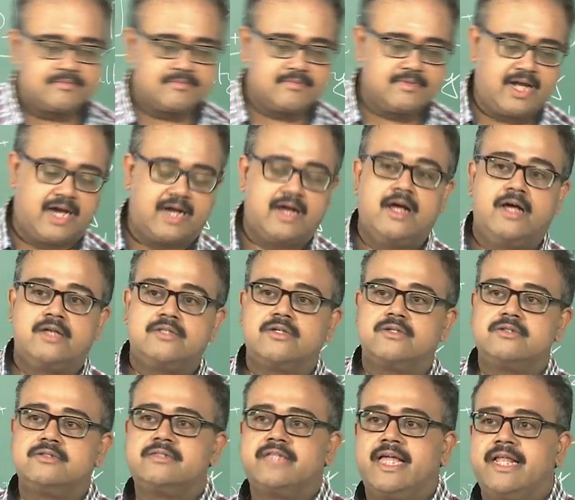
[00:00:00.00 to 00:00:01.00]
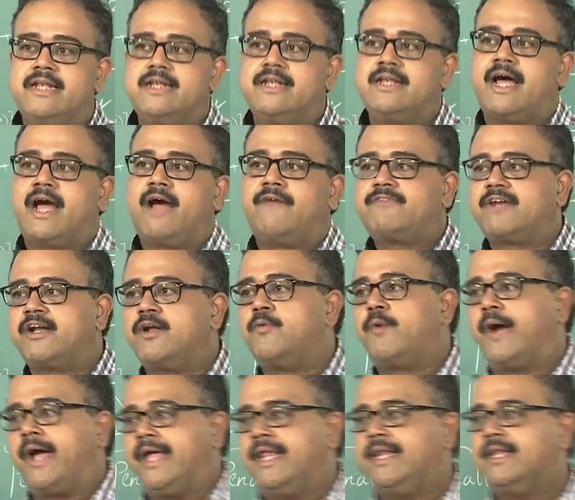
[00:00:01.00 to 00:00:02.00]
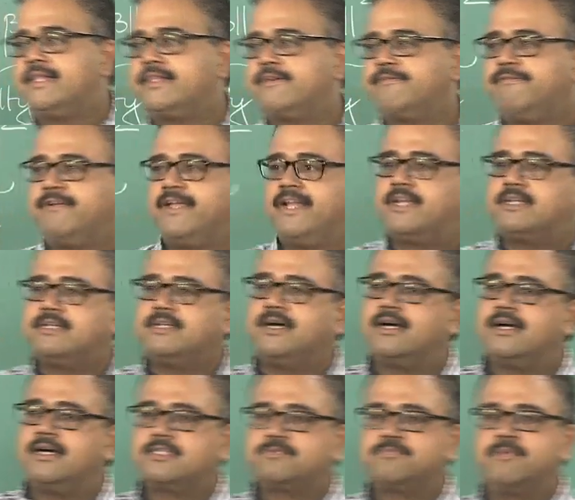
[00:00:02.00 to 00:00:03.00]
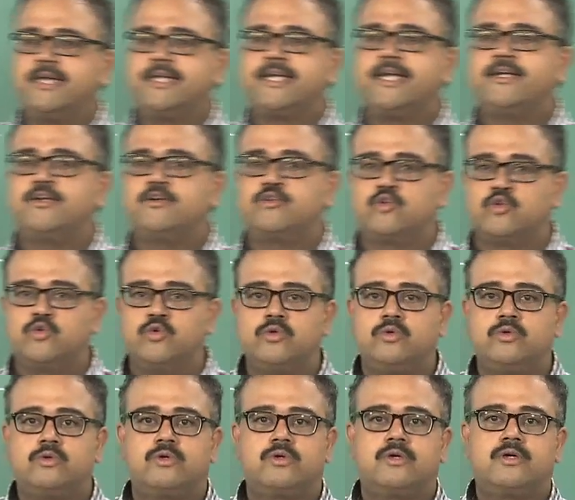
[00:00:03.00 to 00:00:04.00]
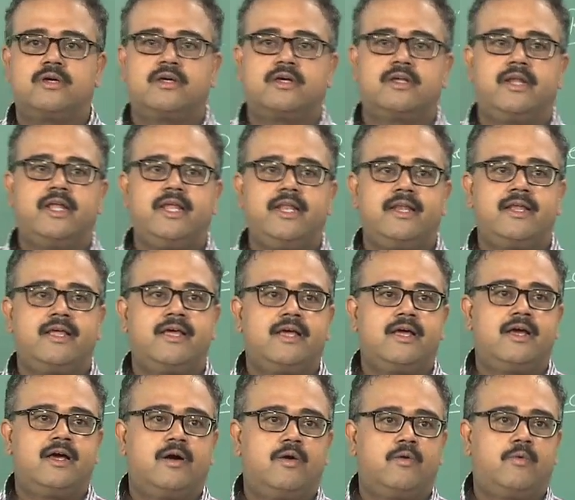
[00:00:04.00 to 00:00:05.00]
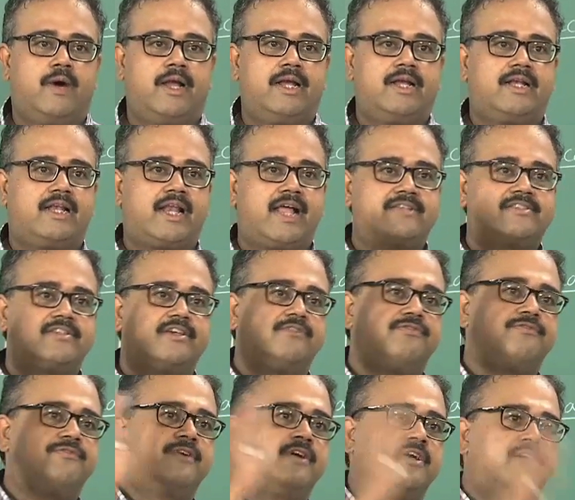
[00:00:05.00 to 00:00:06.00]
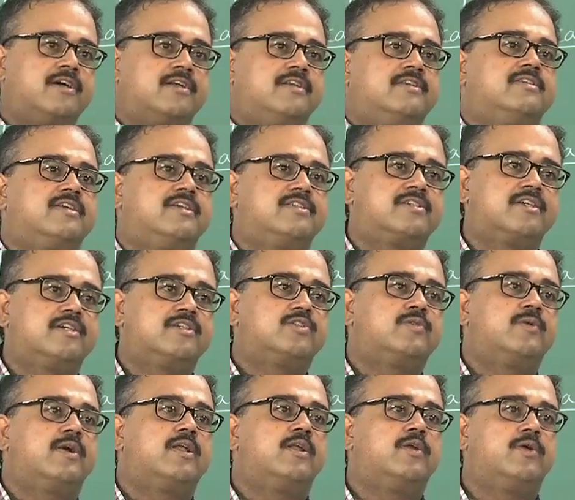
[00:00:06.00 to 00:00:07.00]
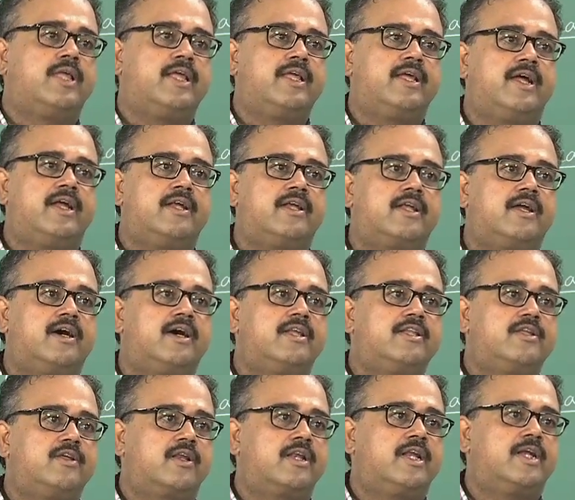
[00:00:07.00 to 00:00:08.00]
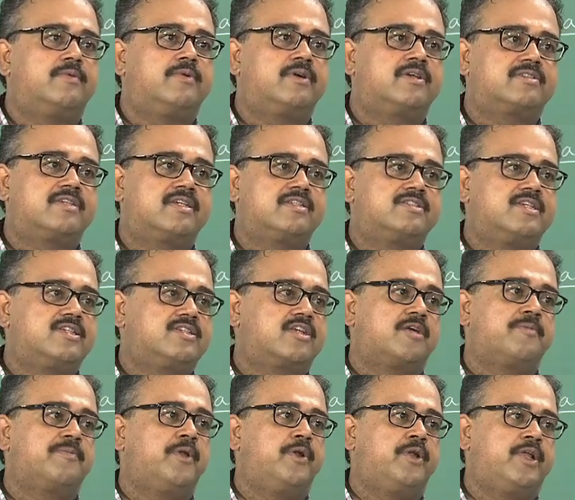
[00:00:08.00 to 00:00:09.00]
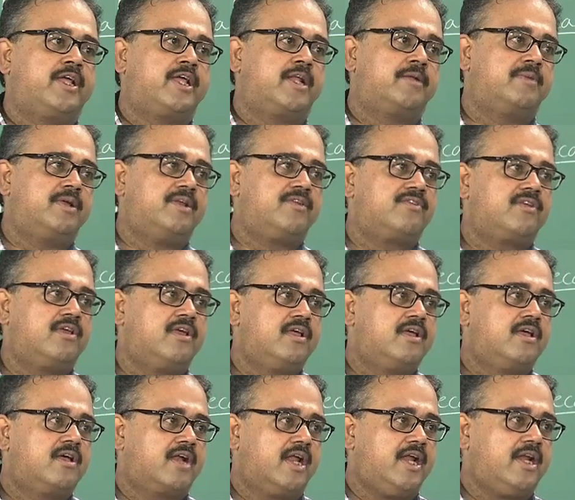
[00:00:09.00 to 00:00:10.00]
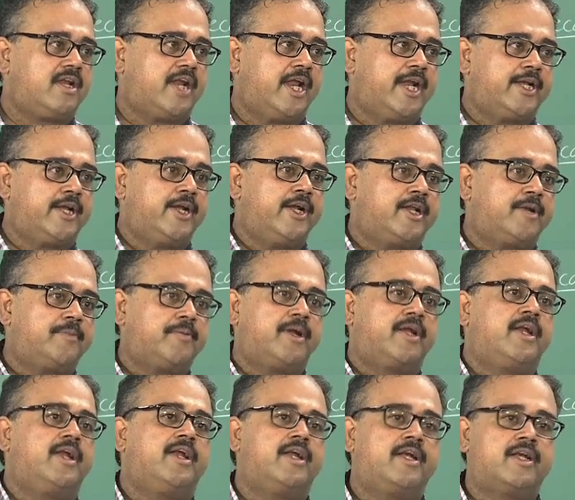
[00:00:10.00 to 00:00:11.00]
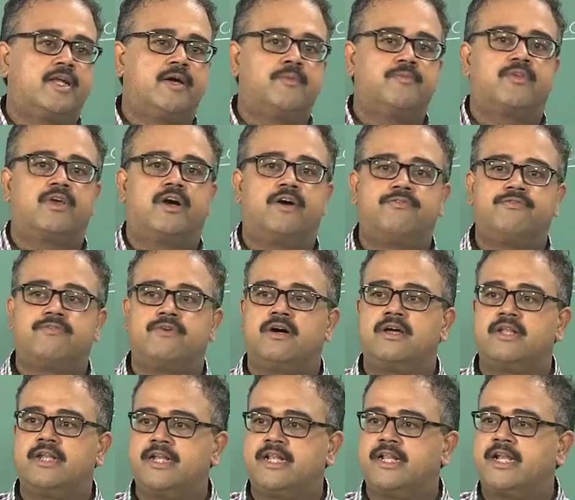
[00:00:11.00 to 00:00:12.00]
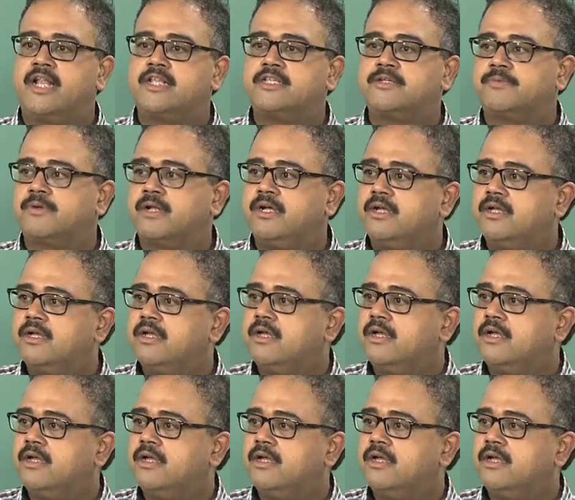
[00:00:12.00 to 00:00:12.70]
Yeah, so then after a while the field split into two, right. One class of researchers who are looking at neural networks as just computing elements, right, trying to interpret it in terms of linear algebra,